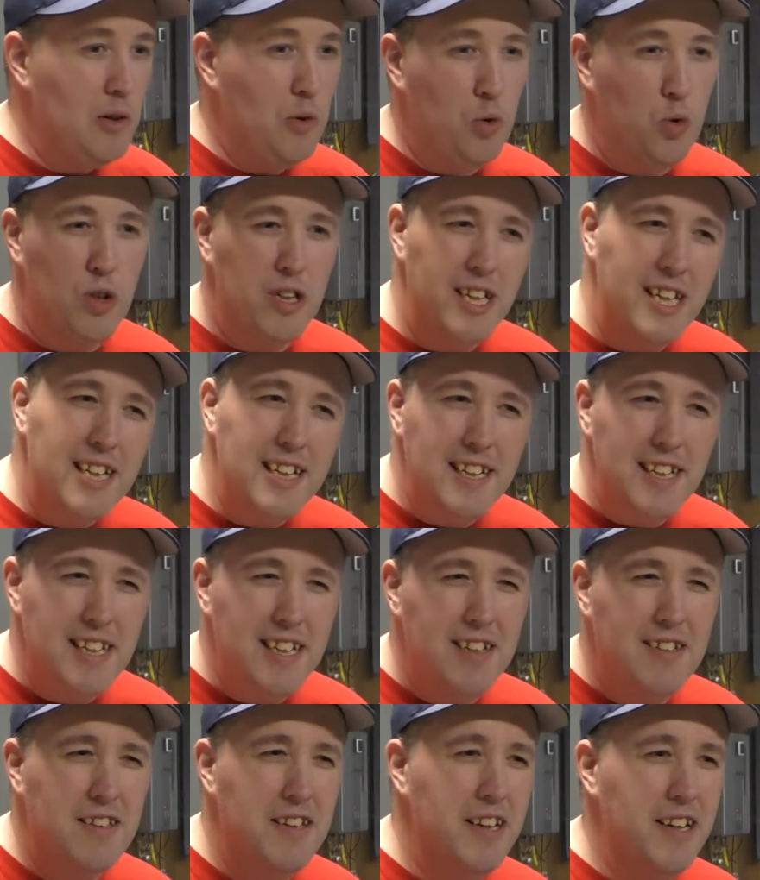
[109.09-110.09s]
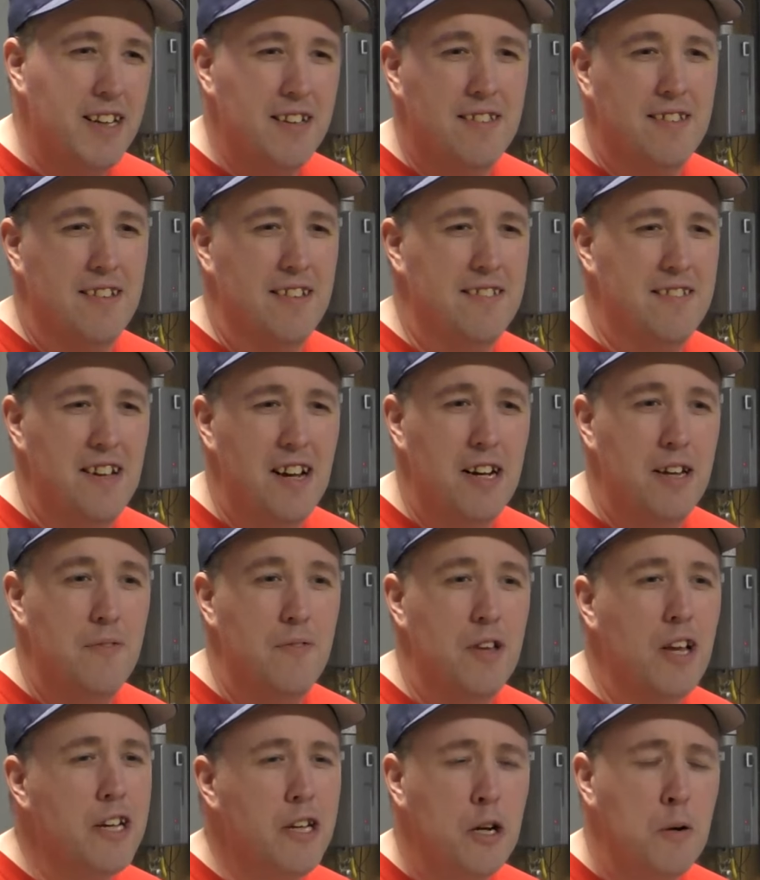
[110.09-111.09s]
rinky-dink, like it's not
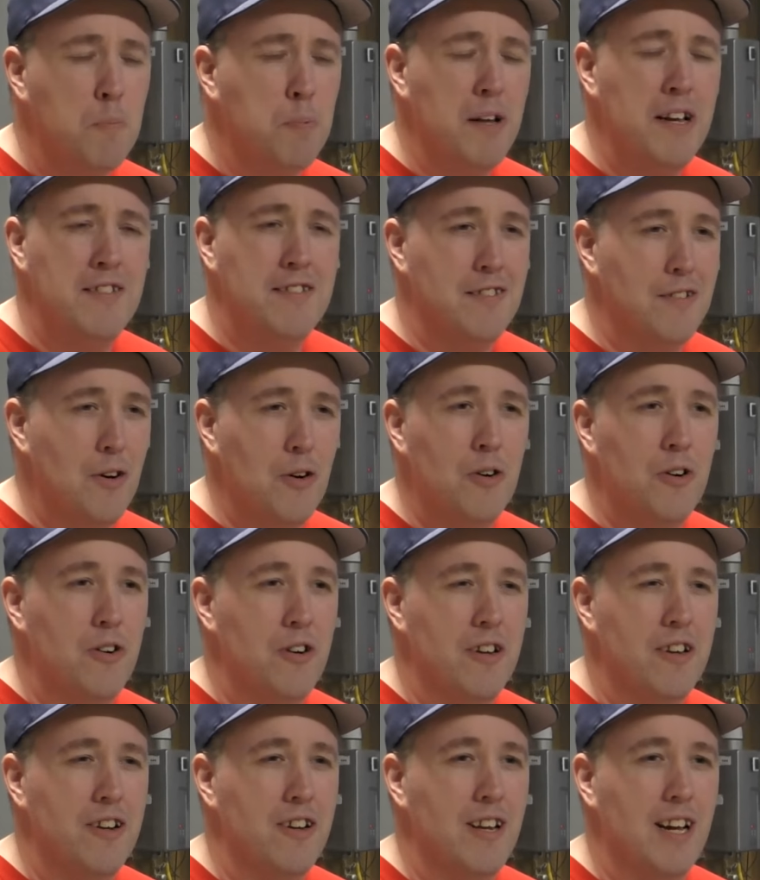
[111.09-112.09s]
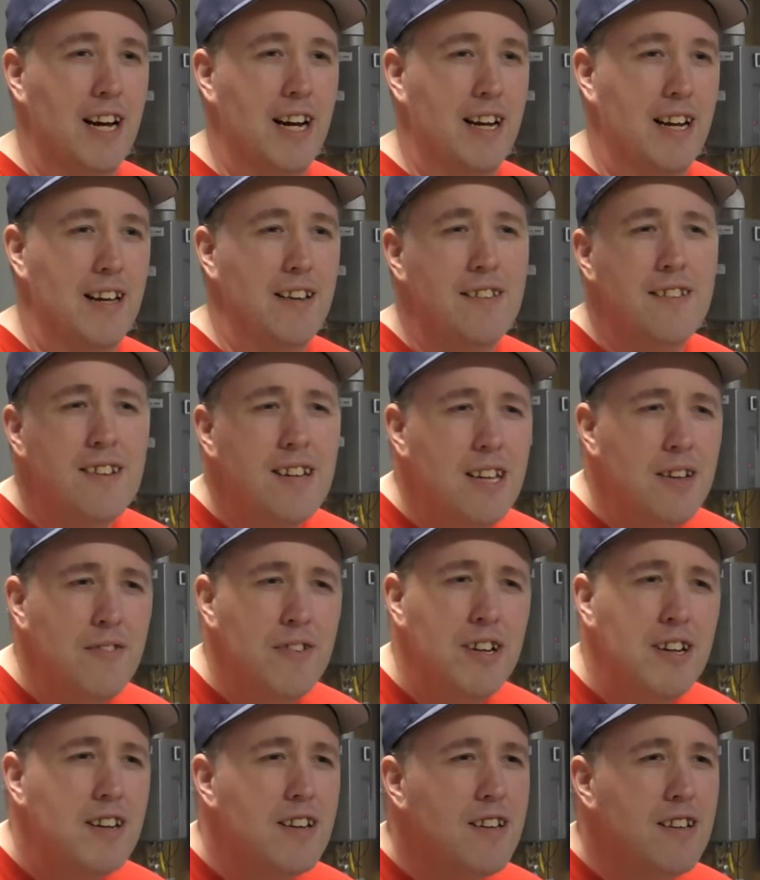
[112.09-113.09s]
even like you can place an order and they're like, is it
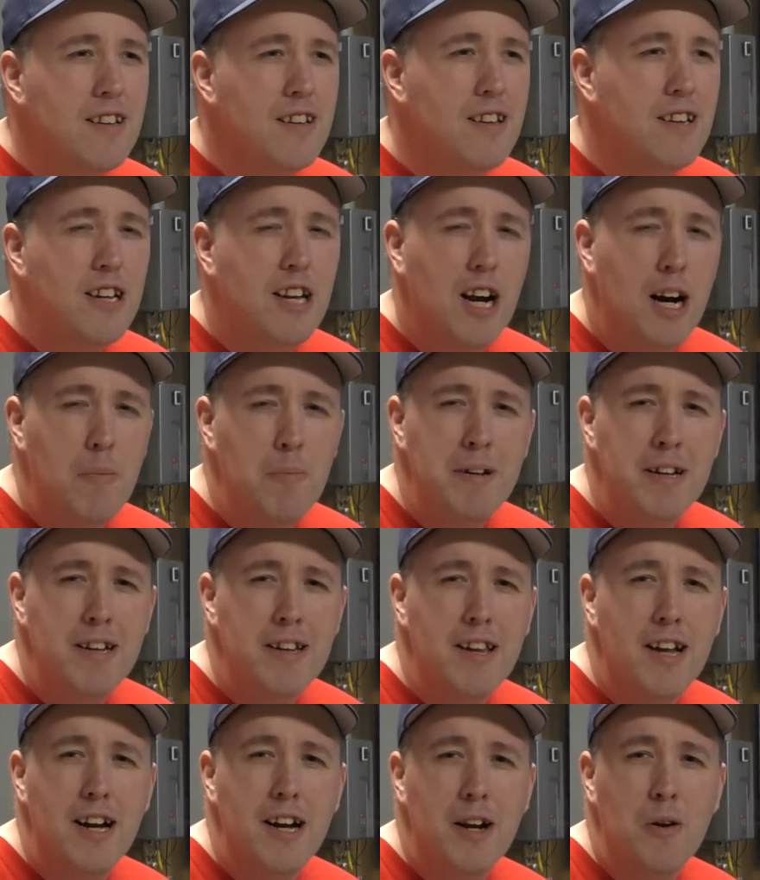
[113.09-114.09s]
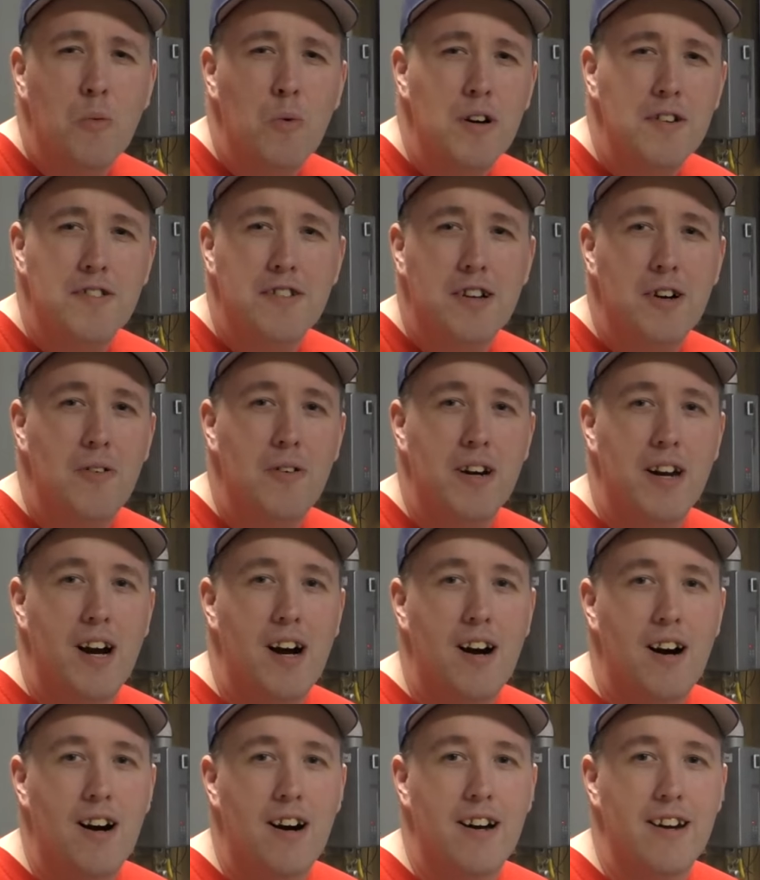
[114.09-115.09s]
even coming? Like, what's going
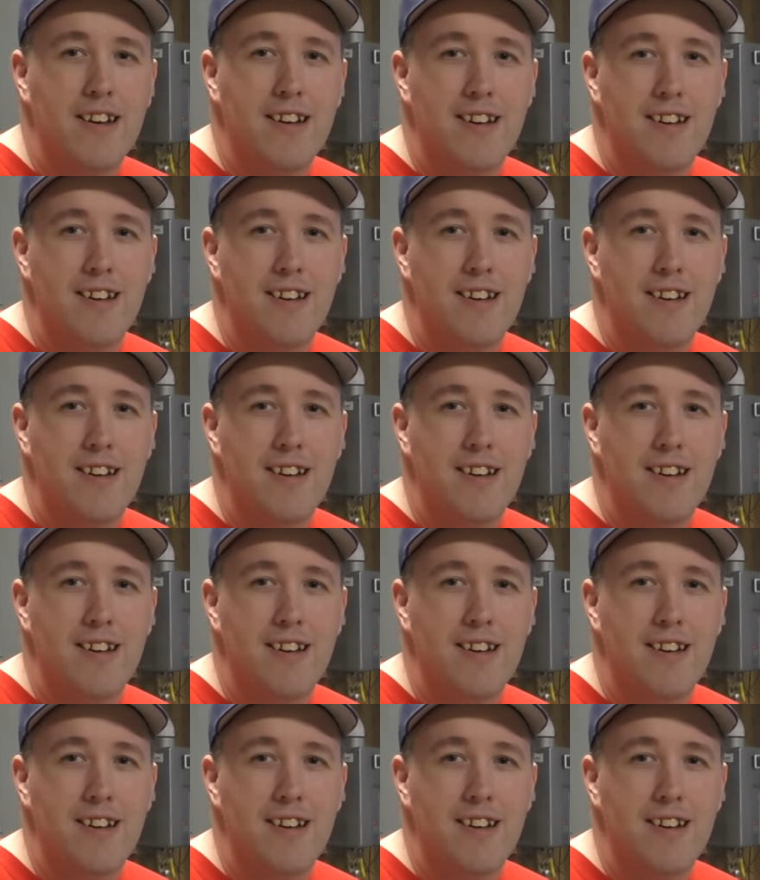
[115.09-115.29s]
on?